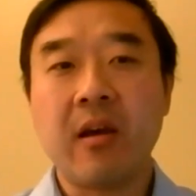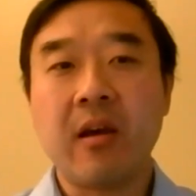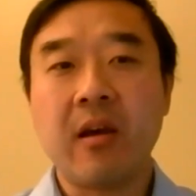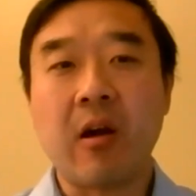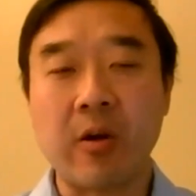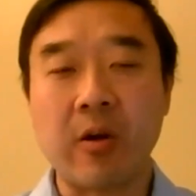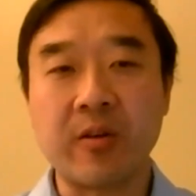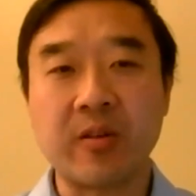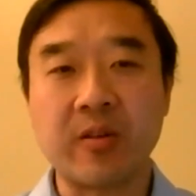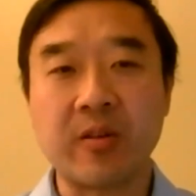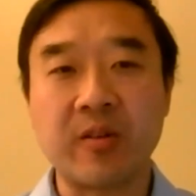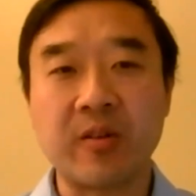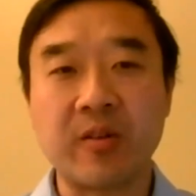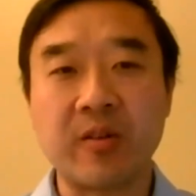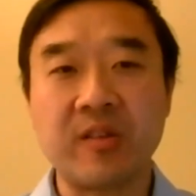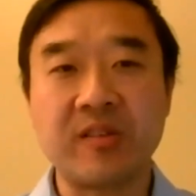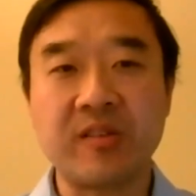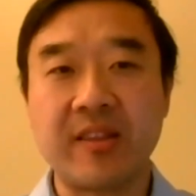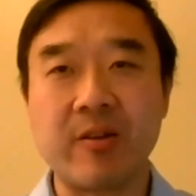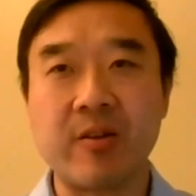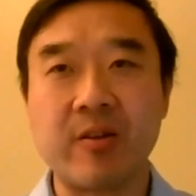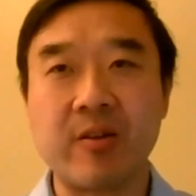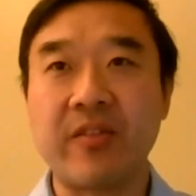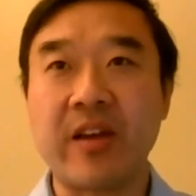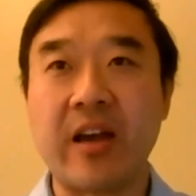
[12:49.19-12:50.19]
articles
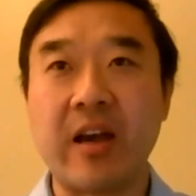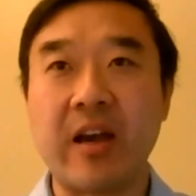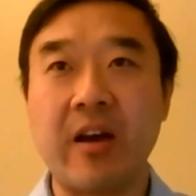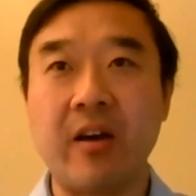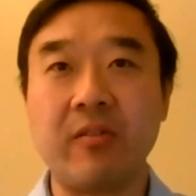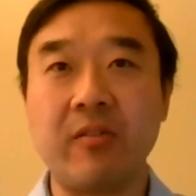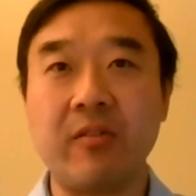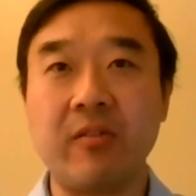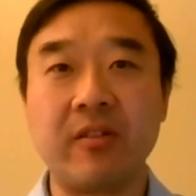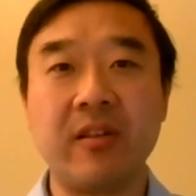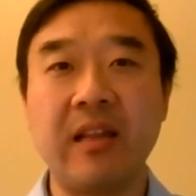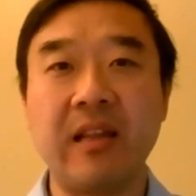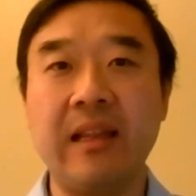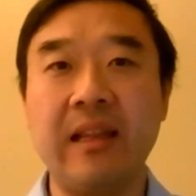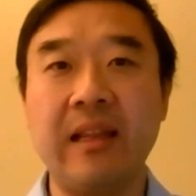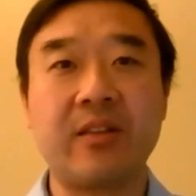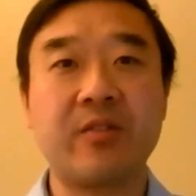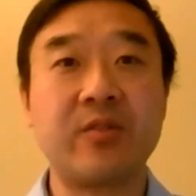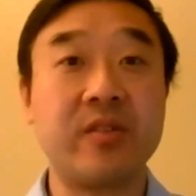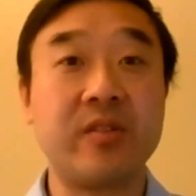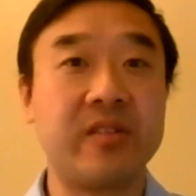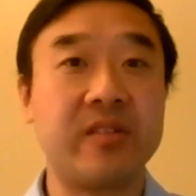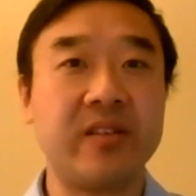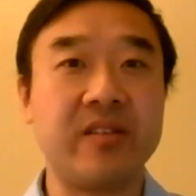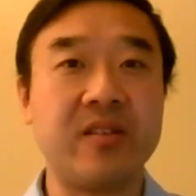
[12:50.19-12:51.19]
out there of how
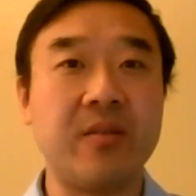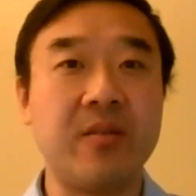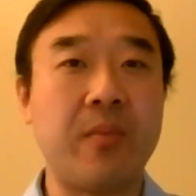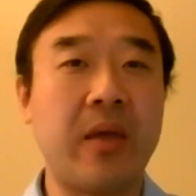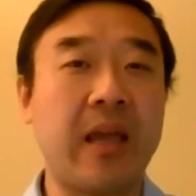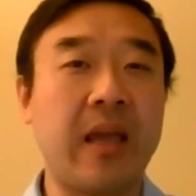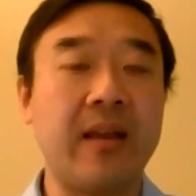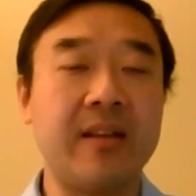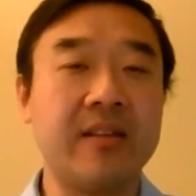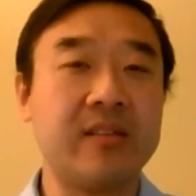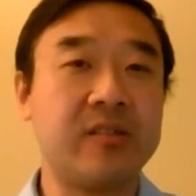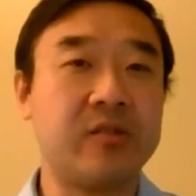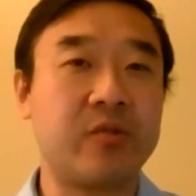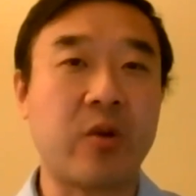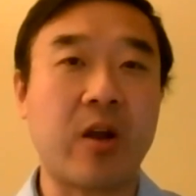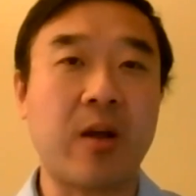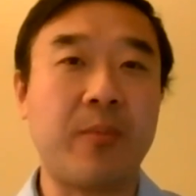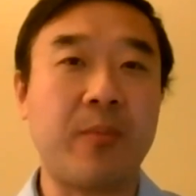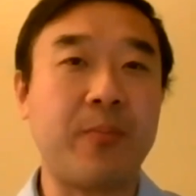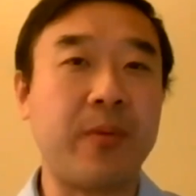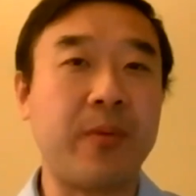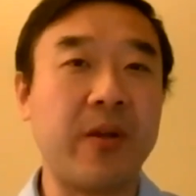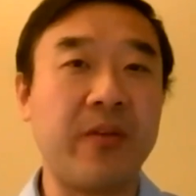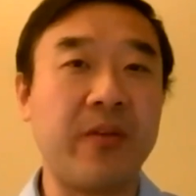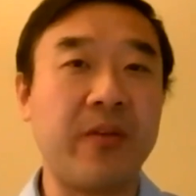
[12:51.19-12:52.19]
electricity demand has
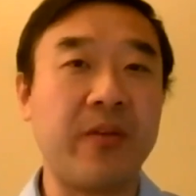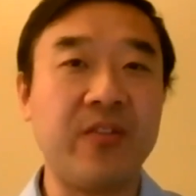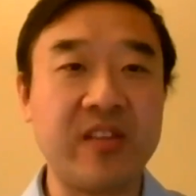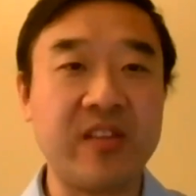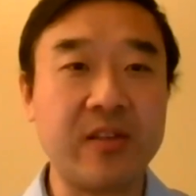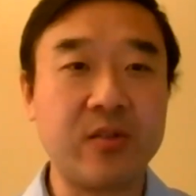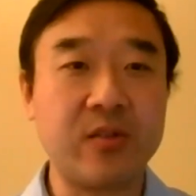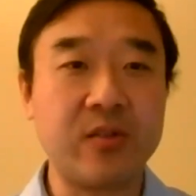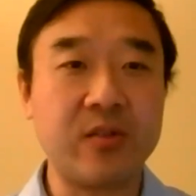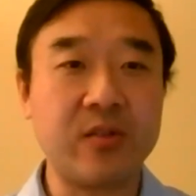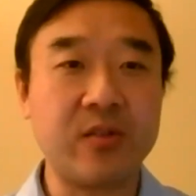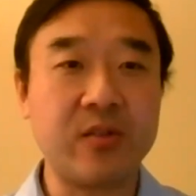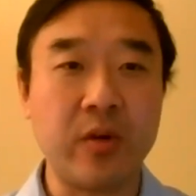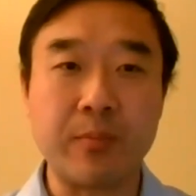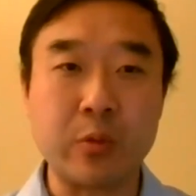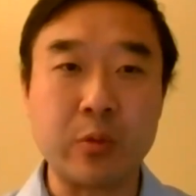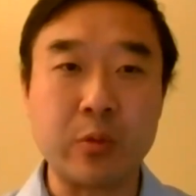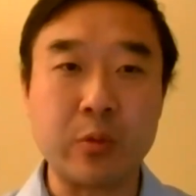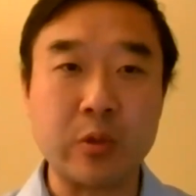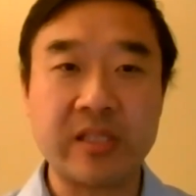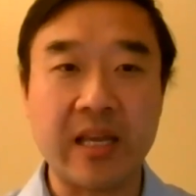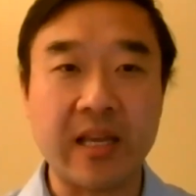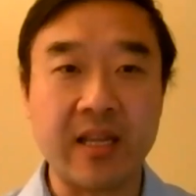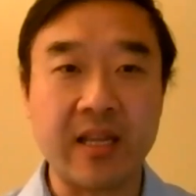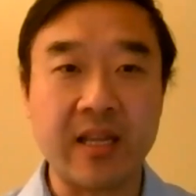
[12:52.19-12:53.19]
dropped by
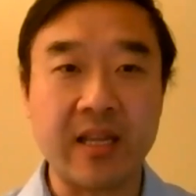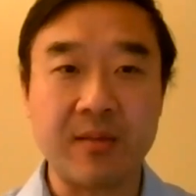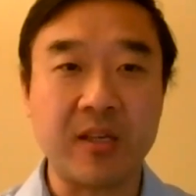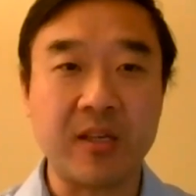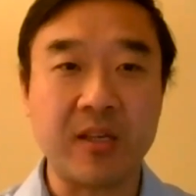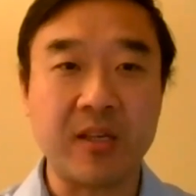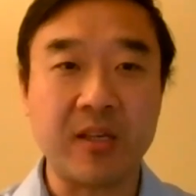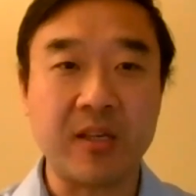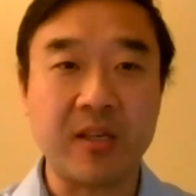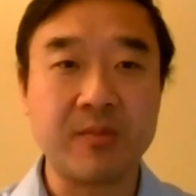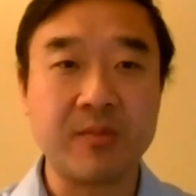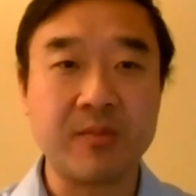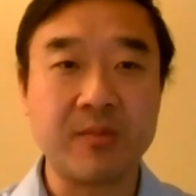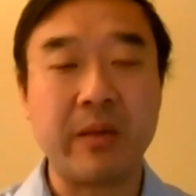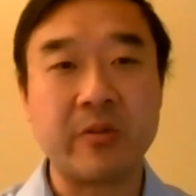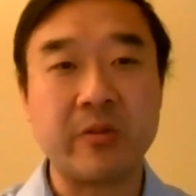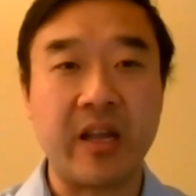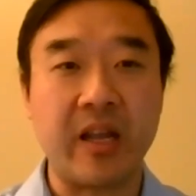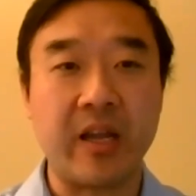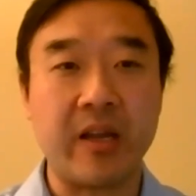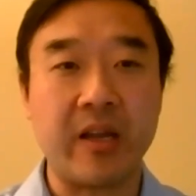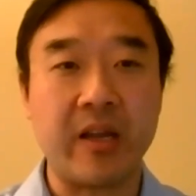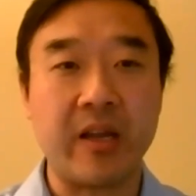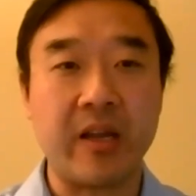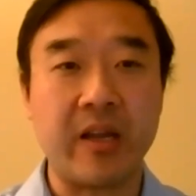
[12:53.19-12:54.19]
15-20% because
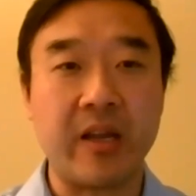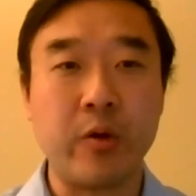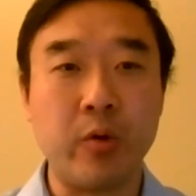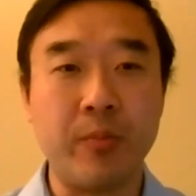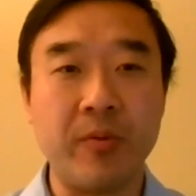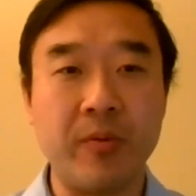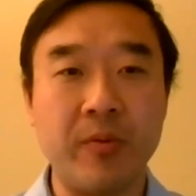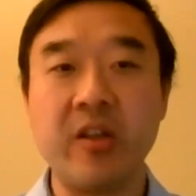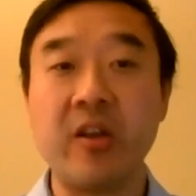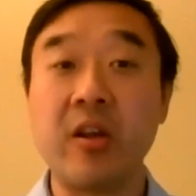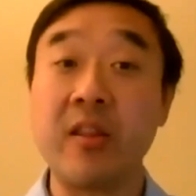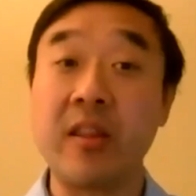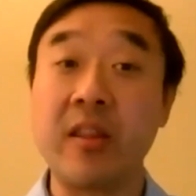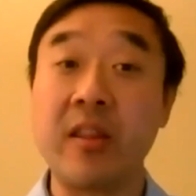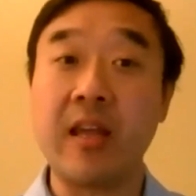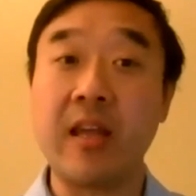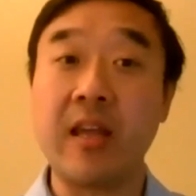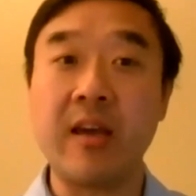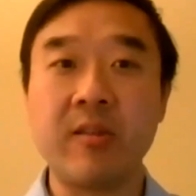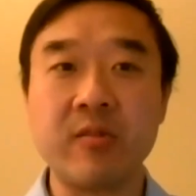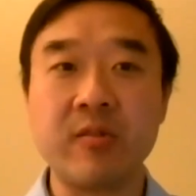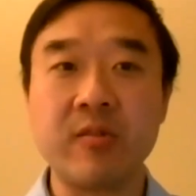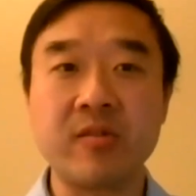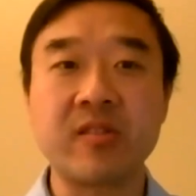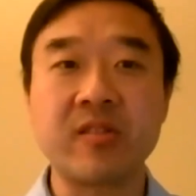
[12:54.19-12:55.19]
people are staying at home, but then
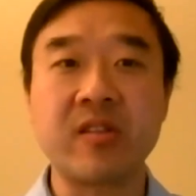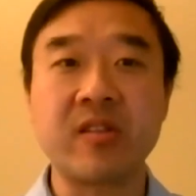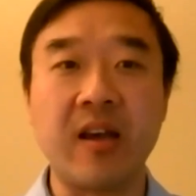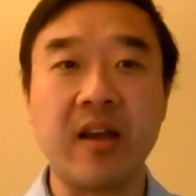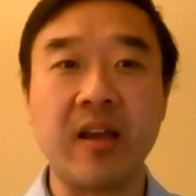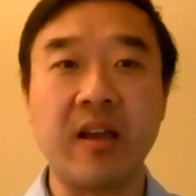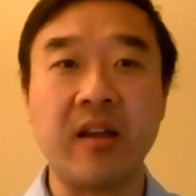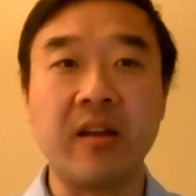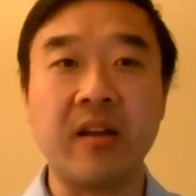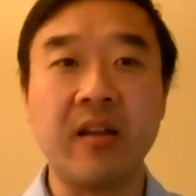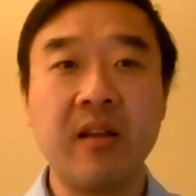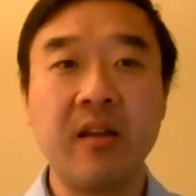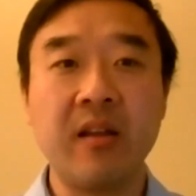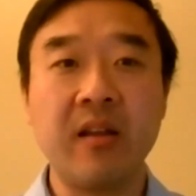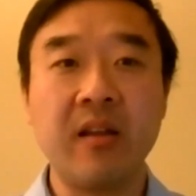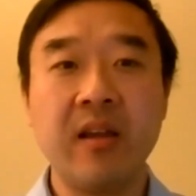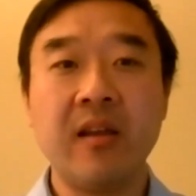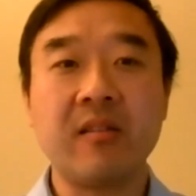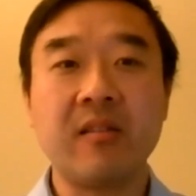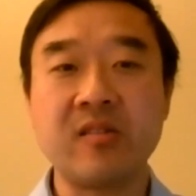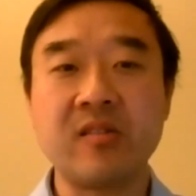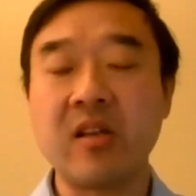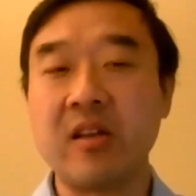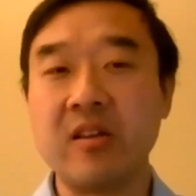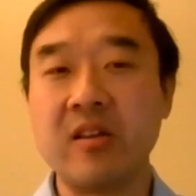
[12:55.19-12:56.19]
on the other side,
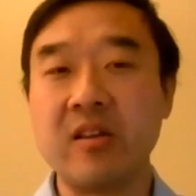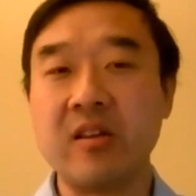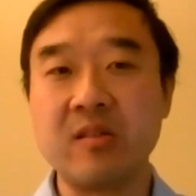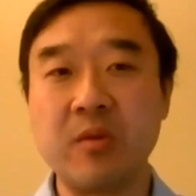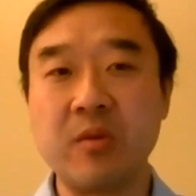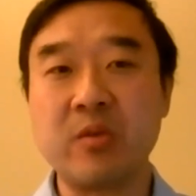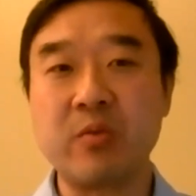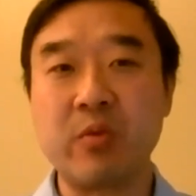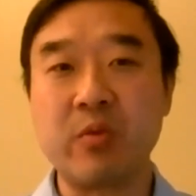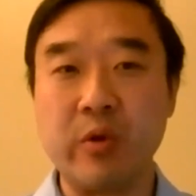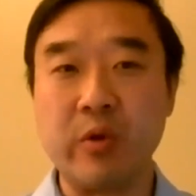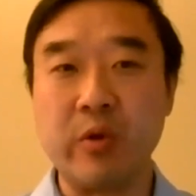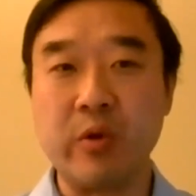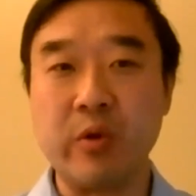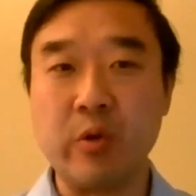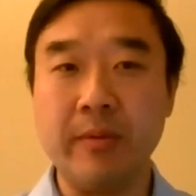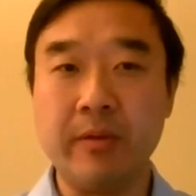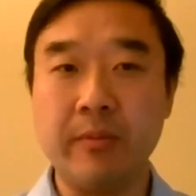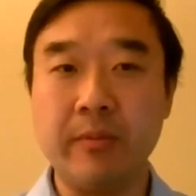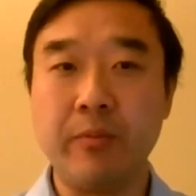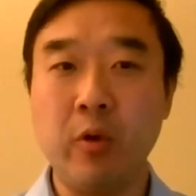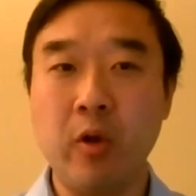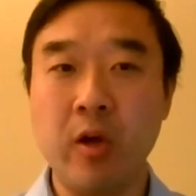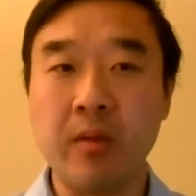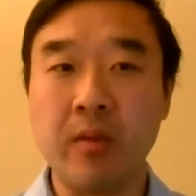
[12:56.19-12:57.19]
there's not as much
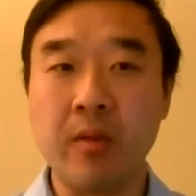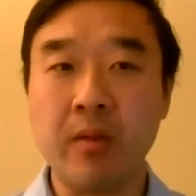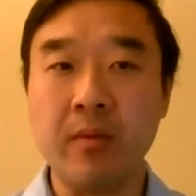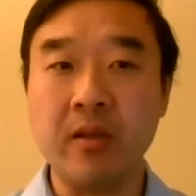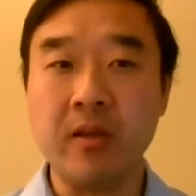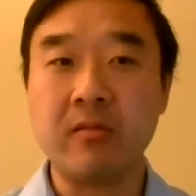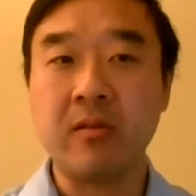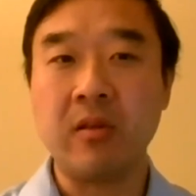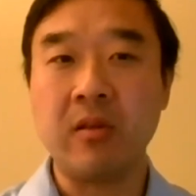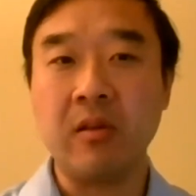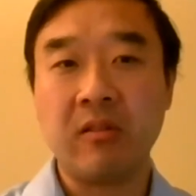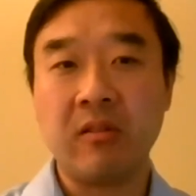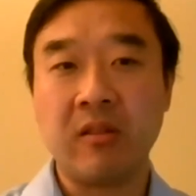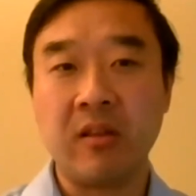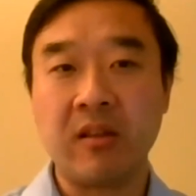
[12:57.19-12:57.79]
renewable deployment.